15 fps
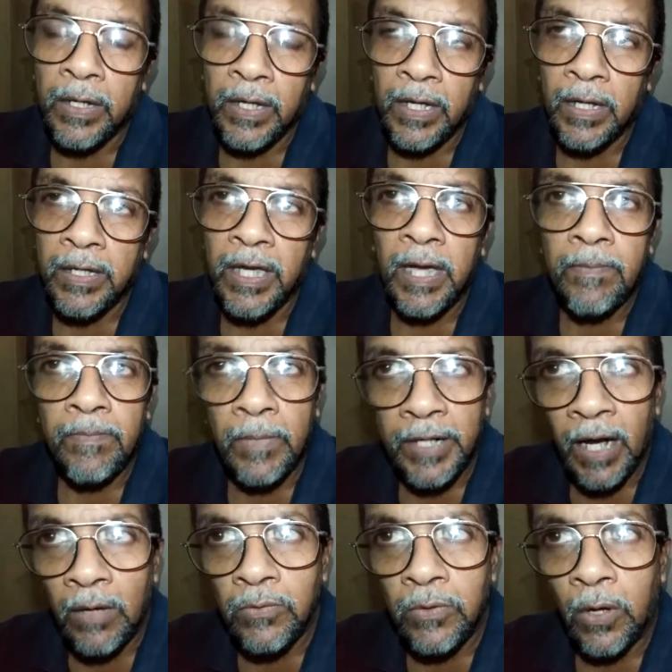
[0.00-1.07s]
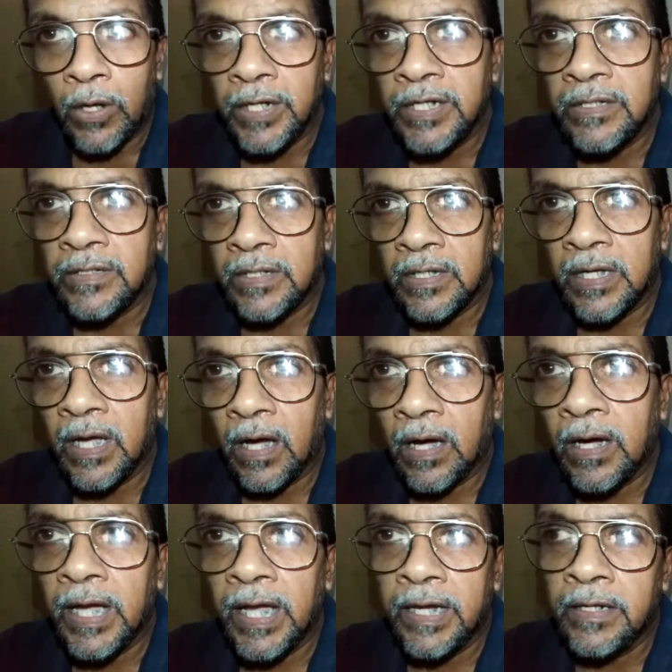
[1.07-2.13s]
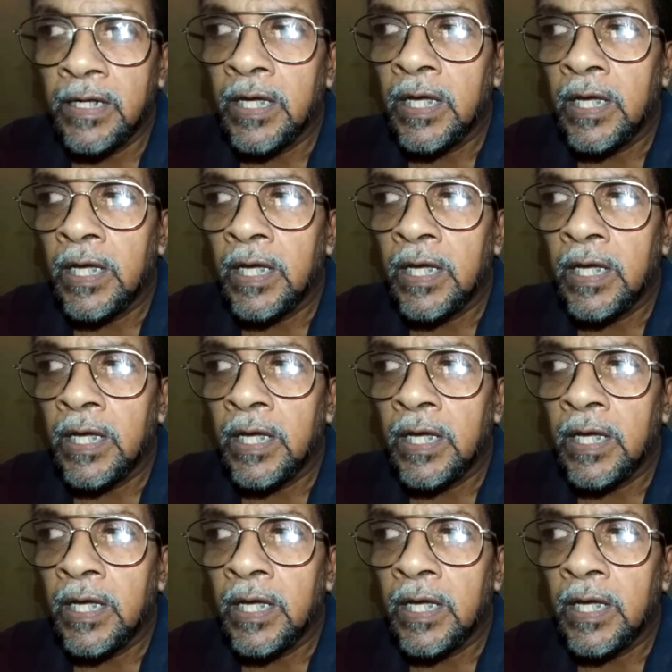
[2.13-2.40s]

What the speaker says: came down on his car, and